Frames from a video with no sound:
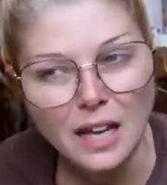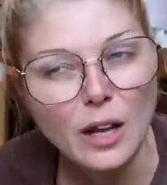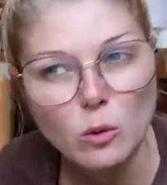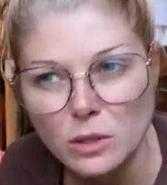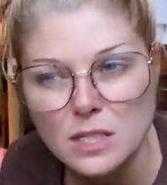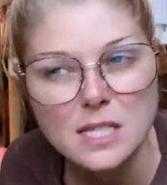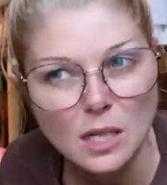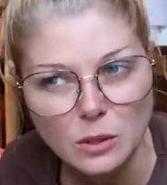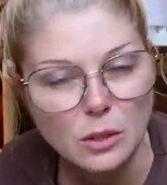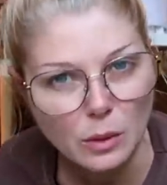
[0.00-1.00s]
I don't want to
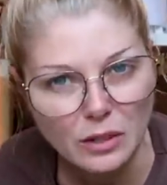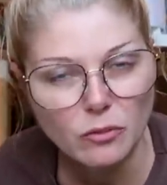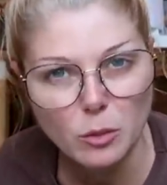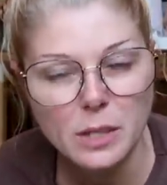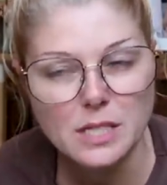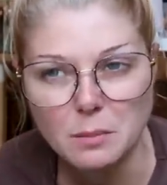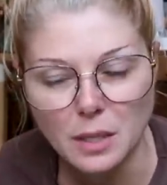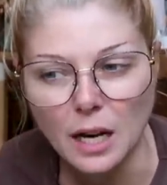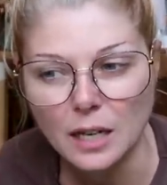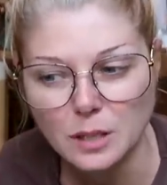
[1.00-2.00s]
sound ungrateful, because I'm
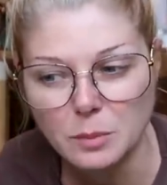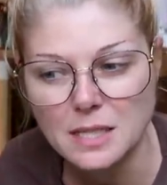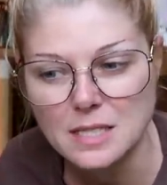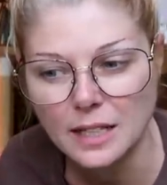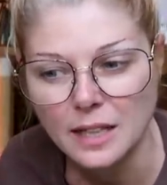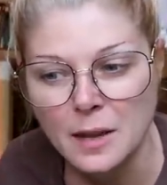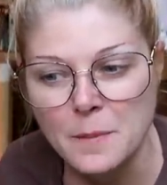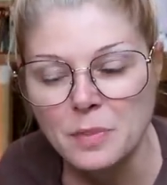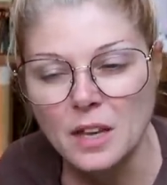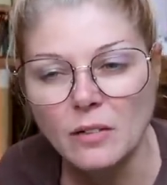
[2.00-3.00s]
not, but it's like,
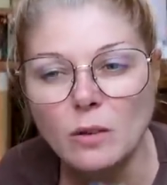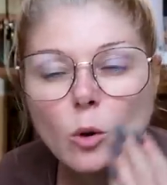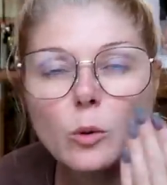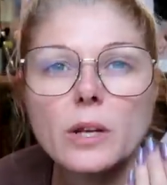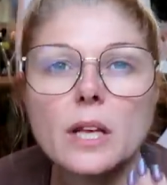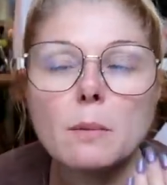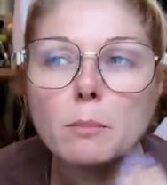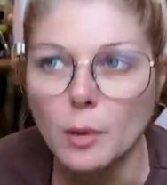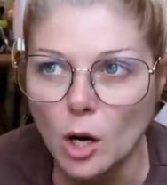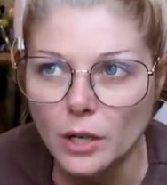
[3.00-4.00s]
if I've already
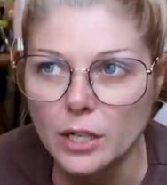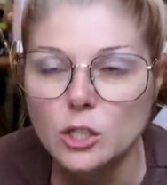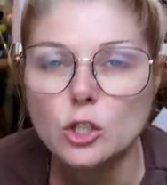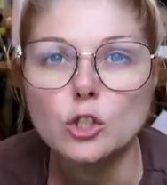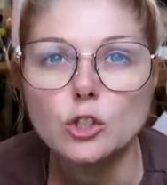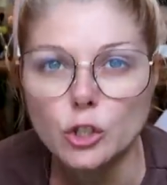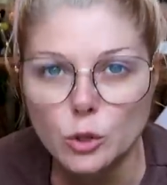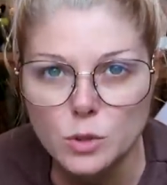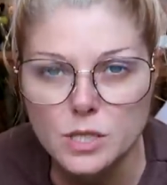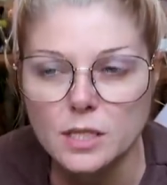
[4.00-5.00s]
bought it,
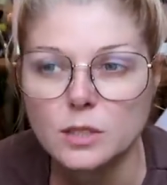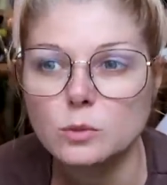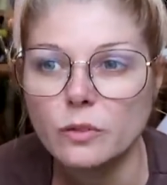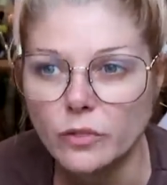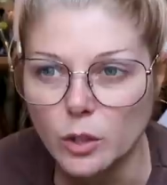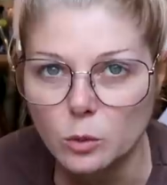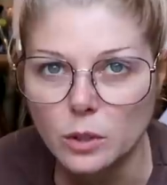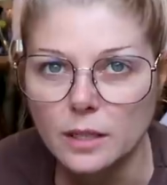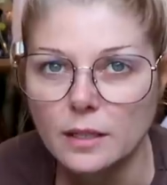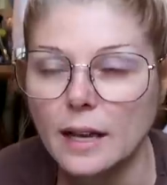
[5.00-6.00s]
used it, reviewed
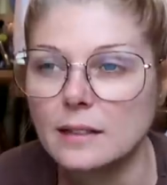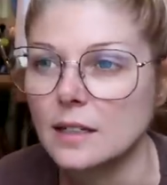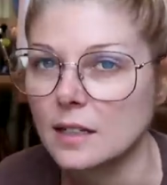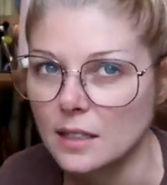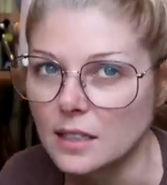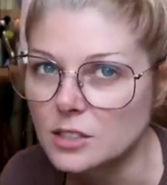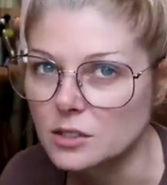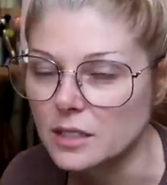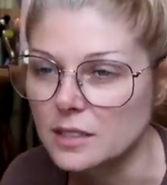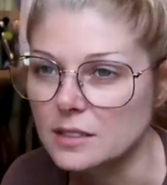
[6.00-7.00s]
it, and
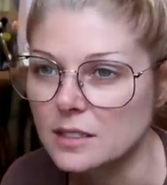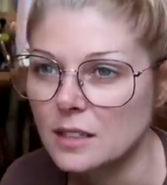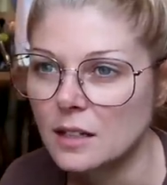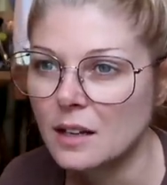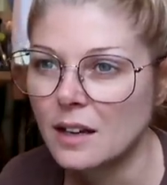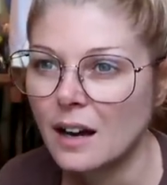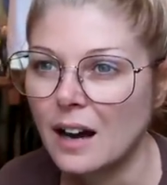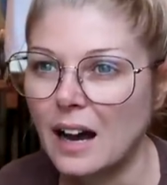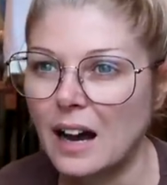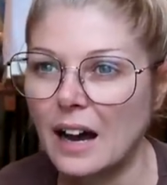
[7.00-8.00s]
decluttered it,
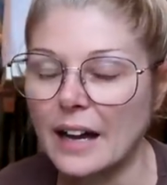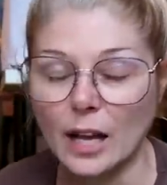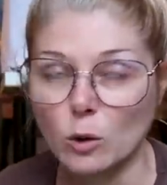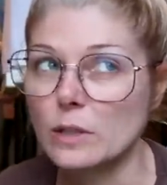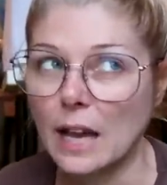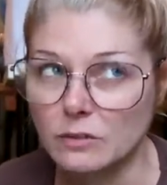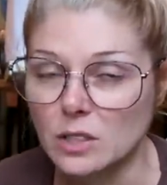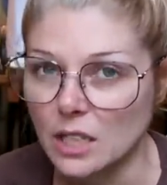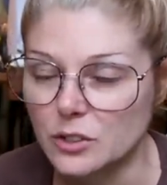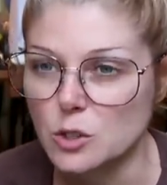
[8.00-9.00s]
and I only have
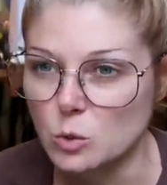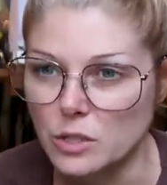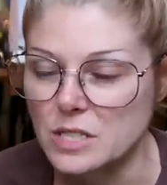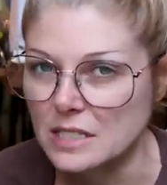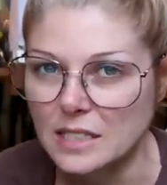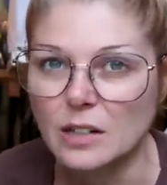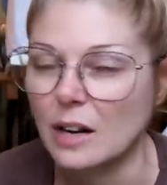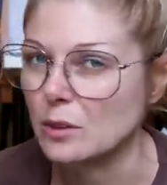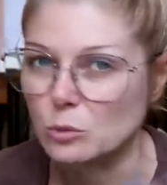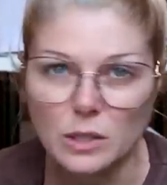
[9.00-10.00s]
declutters once a year,
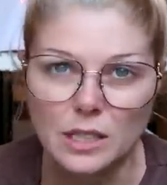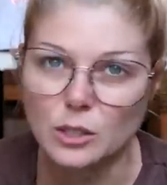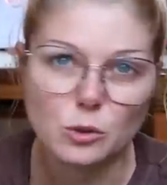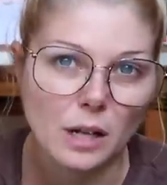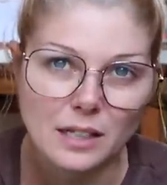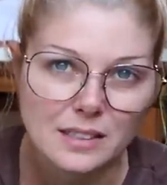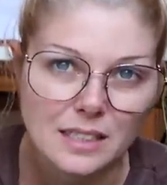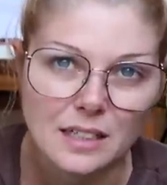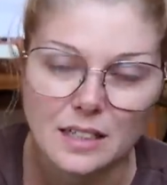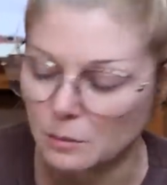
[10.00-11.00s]
I really do not
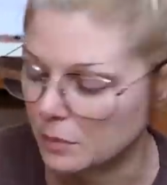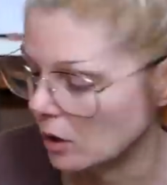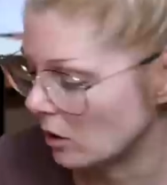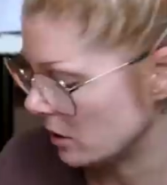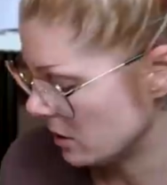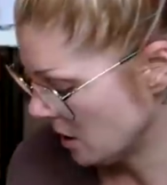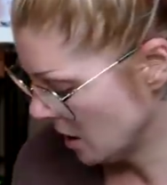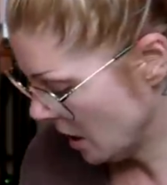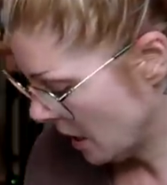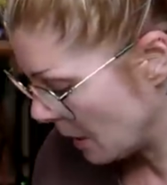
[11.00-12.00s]
need it in PR.
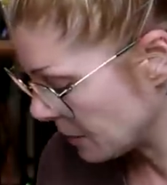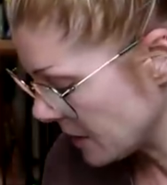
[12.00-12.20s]
I'm